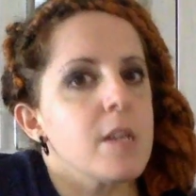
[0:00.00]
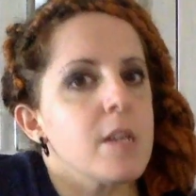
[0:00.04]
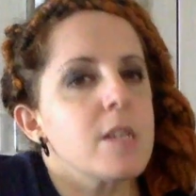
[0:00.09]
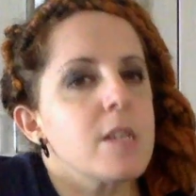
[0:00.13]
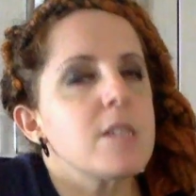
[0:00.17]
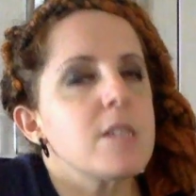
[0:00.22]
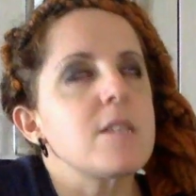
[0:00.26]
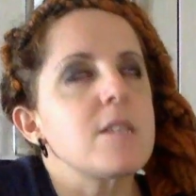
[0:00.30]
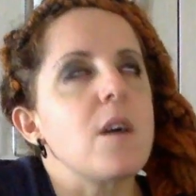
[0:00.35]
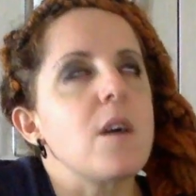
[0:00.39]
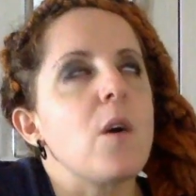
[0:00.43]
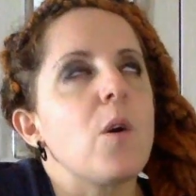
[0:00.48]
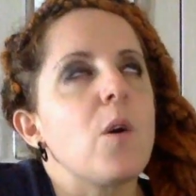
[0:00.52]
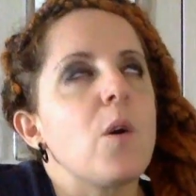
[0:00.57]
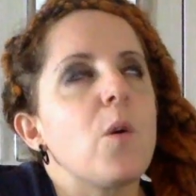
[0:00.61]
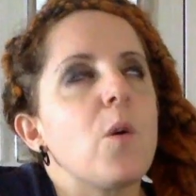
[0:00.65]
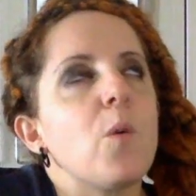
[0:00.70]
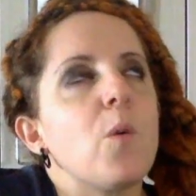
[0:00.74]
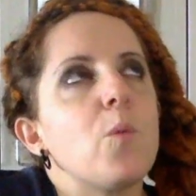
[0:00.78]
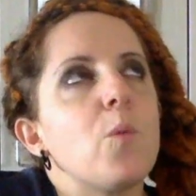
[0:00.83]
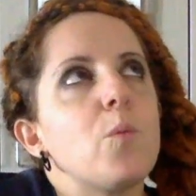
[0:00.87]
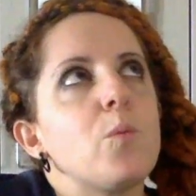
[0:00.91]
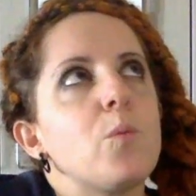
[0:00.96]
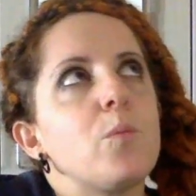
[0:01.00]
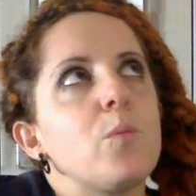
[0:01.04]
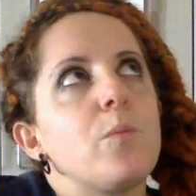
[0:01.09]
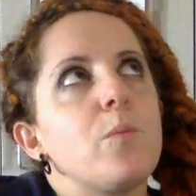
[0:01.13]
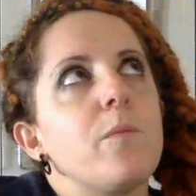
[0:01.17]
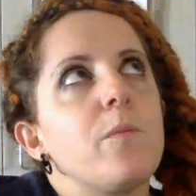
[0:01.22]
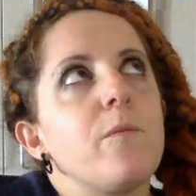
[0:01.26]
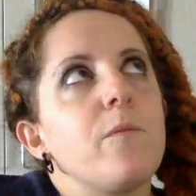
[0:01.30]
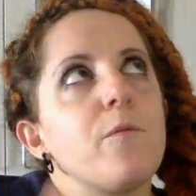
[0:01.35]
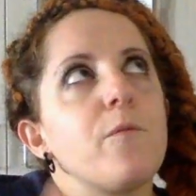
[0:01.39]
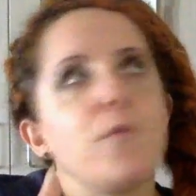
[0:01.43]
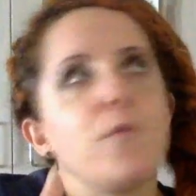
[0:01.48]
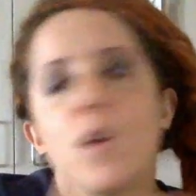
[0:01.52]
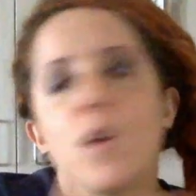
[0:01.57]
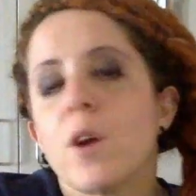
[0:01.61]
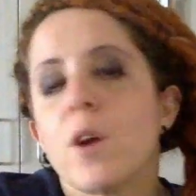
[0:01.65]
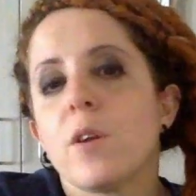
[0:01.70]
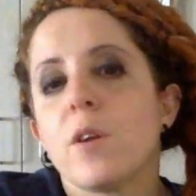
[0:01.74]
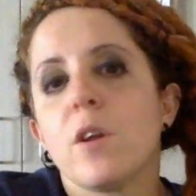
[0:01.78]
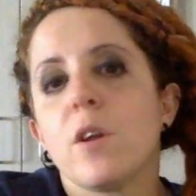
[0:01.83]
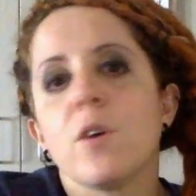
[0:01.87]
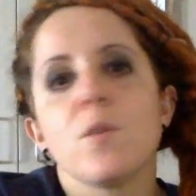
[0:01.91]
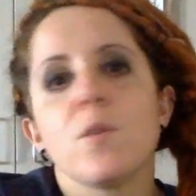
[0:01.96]
So fur
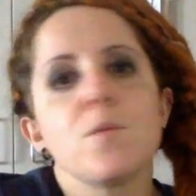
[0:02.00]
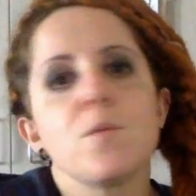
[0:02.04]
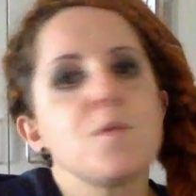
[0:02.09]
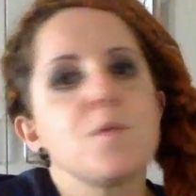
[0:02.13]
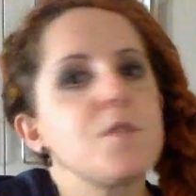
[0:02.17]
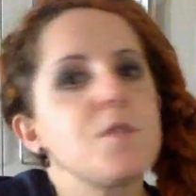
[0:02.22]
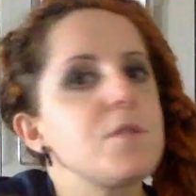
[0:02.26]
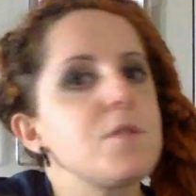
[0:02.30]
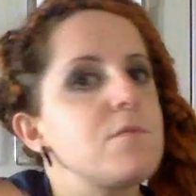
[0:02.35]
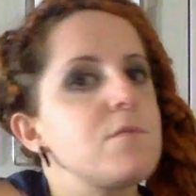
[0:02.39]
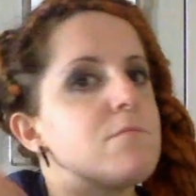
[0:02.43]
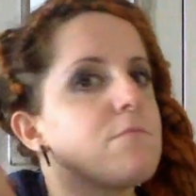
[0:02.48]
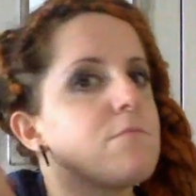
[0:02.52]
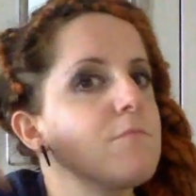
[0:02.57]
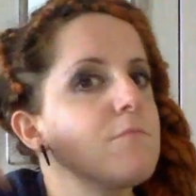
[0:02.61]
clothes,